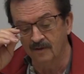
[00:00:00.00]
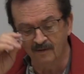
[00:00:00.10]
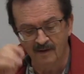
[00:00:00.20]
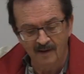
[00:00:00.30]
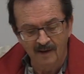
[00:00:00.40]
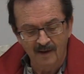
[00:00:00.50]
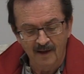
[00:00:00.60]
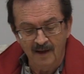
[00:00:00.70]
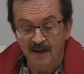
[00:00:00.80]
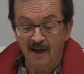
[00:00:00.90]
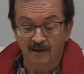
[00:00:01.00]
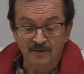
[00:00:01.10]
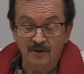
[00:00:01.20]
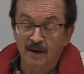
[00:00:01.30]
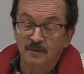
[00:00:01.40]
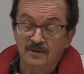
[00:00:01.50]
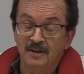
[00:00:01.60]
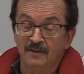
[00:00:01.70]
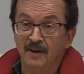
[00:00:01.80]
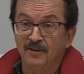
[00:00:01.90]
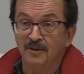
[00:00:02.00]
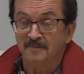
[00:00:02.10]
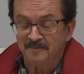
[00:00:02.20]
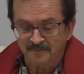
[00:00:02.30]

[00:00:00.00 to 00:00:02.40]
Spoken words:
So yeah, so that was an adventure.